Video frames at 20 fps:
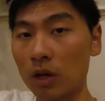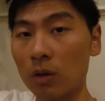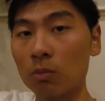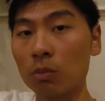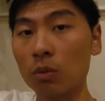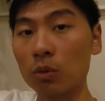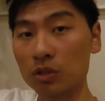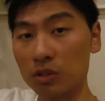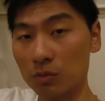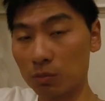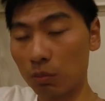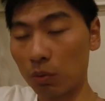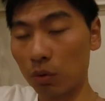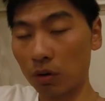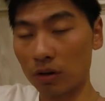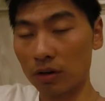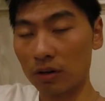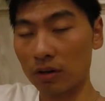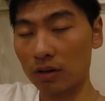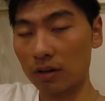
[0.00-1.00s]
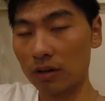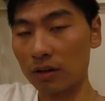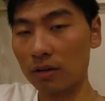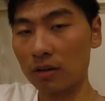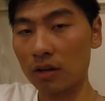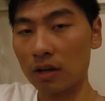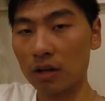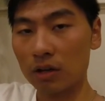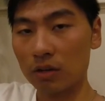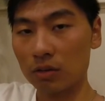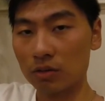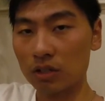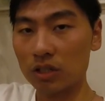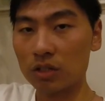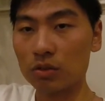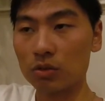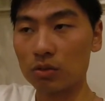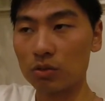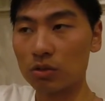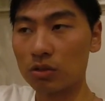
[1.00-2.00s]
Most importantly, you need
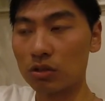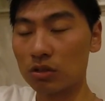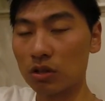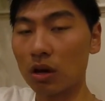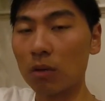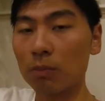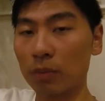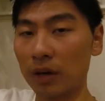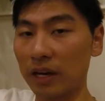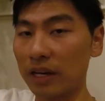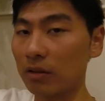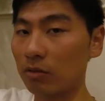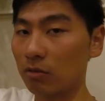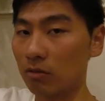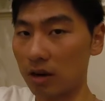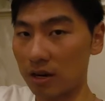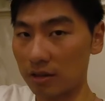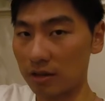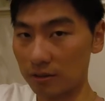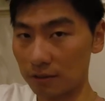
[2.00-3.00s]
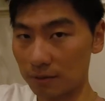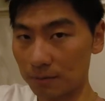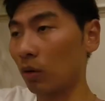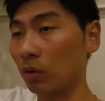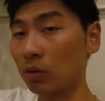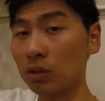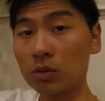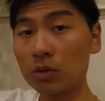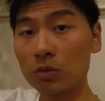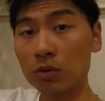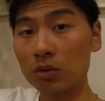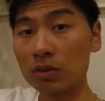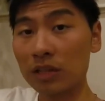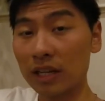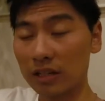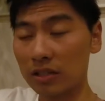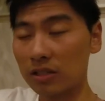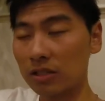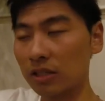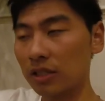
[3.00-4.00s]
to stop paying rent. On the road,
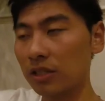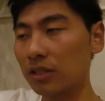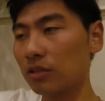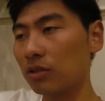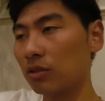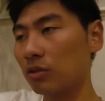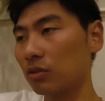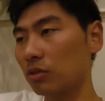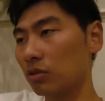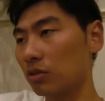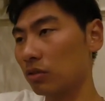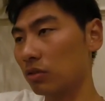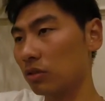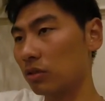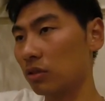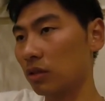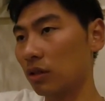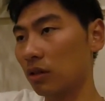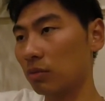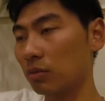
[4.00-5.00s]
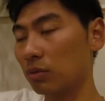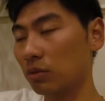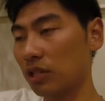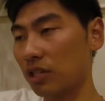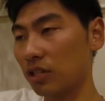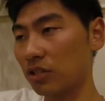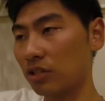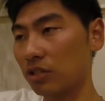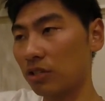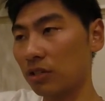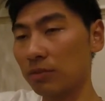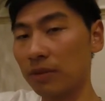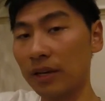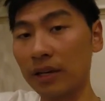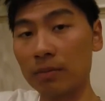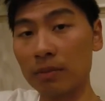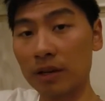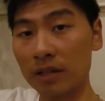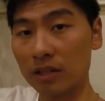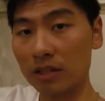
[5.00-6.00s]
actually, you could potentially
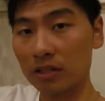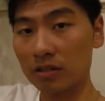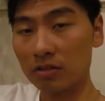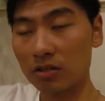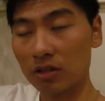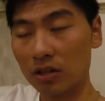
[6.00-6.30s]
make money.